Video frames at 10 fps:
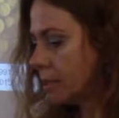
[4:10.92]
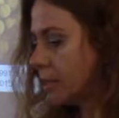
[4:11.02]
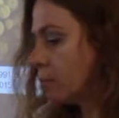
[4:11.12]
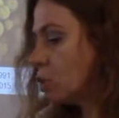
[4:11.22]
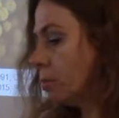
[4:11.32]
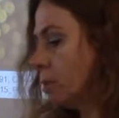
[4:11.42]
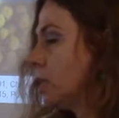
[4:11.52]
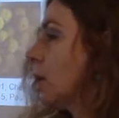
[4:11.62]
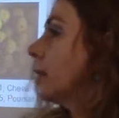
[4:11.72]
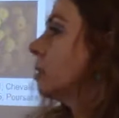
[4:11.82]
seem to be
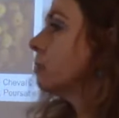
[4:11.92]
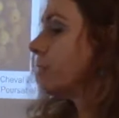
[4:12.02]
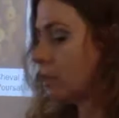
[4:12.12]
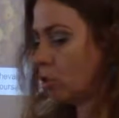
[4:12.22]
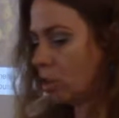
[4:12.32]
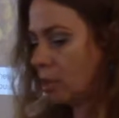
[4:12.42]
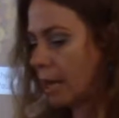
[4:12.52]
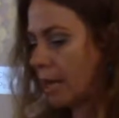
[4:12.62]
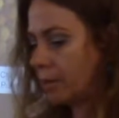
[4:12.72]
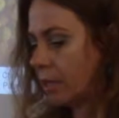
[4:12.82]
Minoan invention,
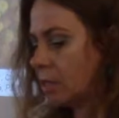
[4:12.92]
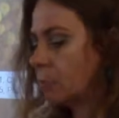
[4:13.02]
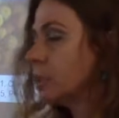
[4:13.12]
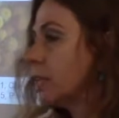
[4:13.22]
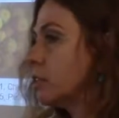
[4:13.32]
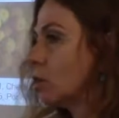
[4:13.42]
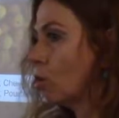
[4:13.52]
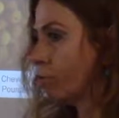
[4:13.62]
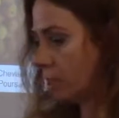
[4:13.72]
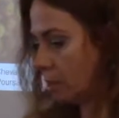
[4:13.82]
and they spread
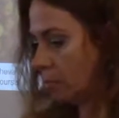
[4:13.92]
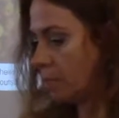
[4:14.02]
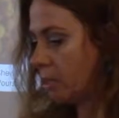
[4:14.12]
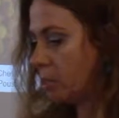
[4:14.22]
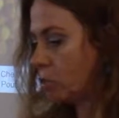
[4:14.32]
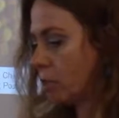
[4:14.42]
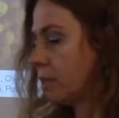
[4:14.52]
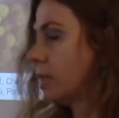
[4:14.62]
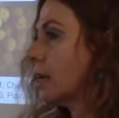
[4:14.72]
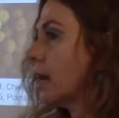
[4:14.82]
over the
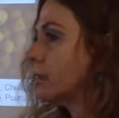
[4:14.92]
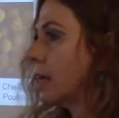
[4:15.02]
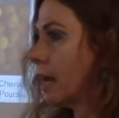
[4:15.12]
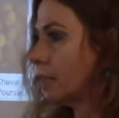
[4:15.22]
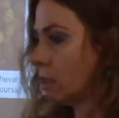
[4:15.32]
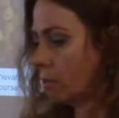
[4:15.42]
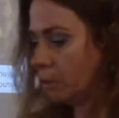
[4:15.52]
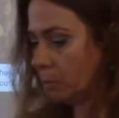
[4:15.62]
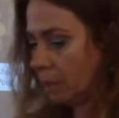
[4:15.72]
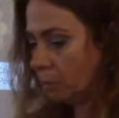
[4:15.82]
Mediterranean at the end of
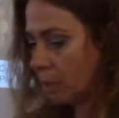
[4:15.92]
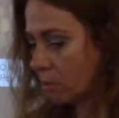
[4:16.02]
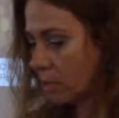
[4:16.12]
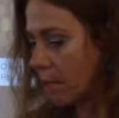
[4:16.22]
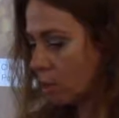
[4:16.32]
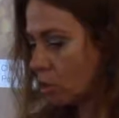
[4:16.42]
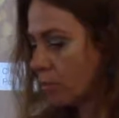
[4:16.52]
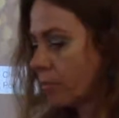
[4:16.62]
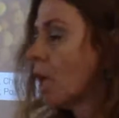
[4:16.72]
the Middle Bronze Age.